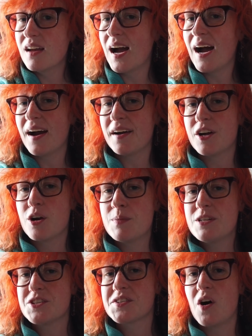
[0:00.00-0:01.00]
uh, Herby
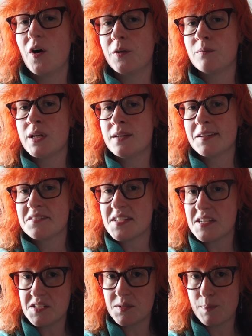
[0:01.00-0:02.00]
just called me because
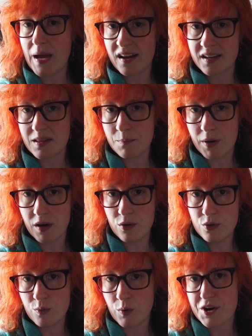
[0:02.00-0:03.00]
he's back at the
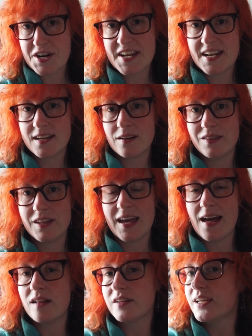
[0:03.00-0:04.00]
boat working on the
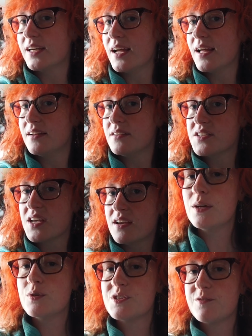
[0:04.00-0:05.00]
galley, and
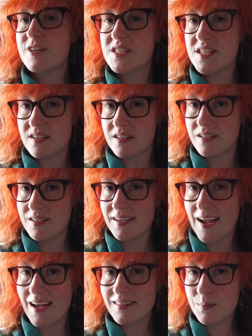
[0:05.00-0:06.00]
he was visited
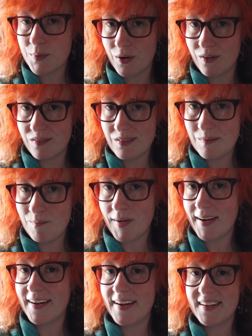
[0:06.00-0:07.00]
at the boat
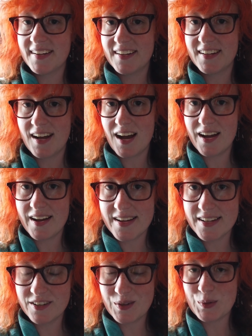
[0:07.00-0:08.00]
by a
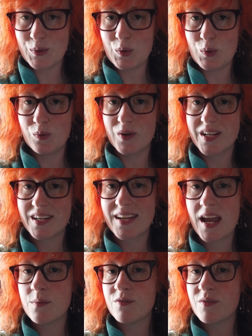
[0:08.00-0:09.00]
guy who
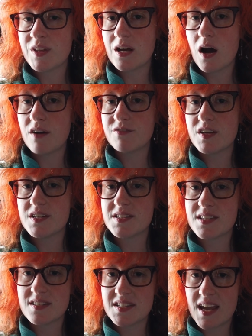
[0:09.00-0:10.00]
came from the
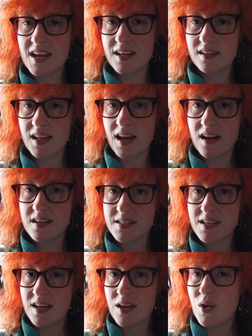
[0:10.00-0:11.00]
office saying that
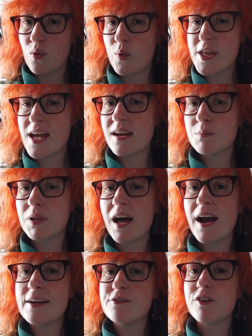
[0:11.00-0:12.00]
we had
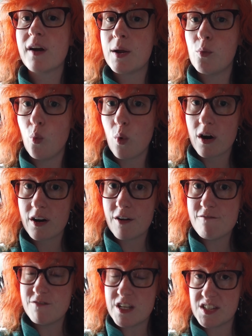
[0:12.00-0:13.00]
applied for a work
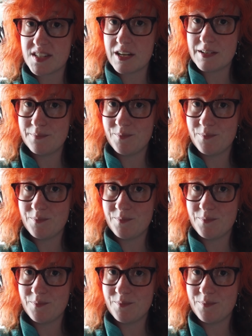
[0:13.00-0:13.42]
visa.